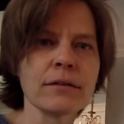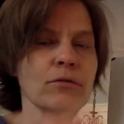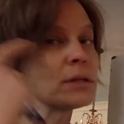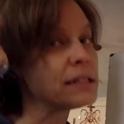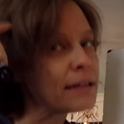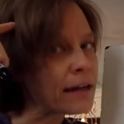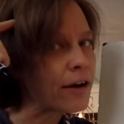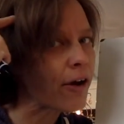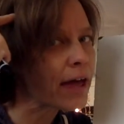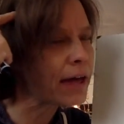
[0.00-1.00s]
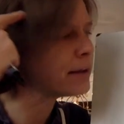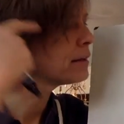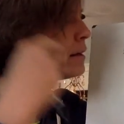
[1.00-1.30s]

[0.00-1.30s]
We did that in our head.